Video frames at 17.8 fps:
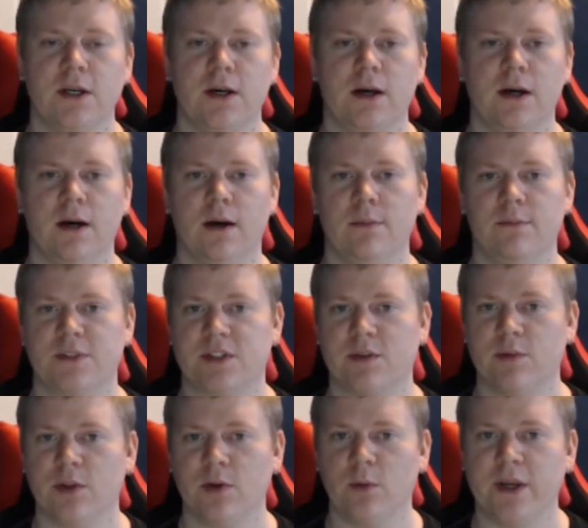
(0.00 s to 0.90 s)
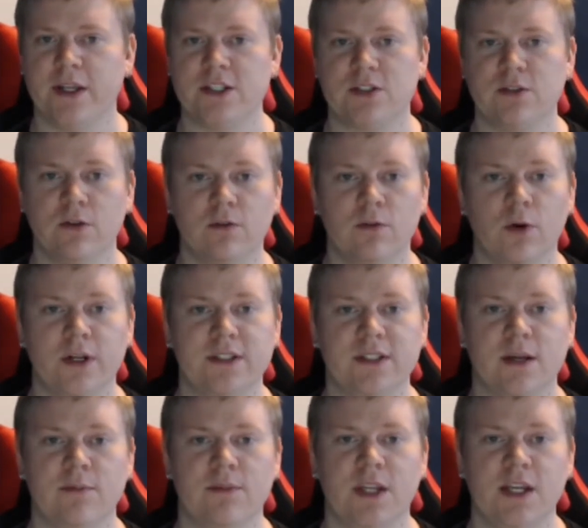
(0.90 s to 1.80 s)
um, some of the ways to avoid
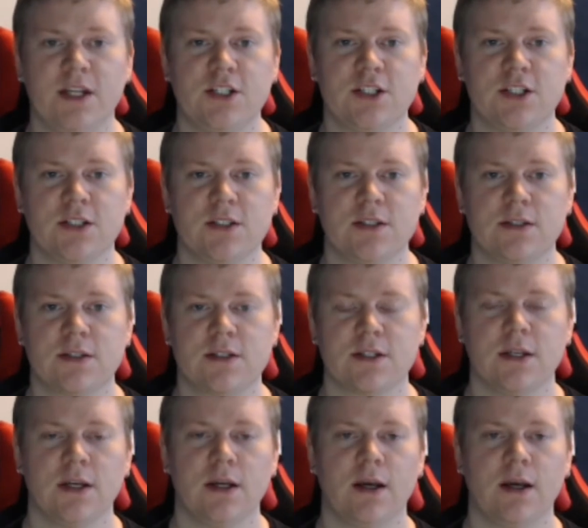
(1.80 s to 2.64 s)
temptations,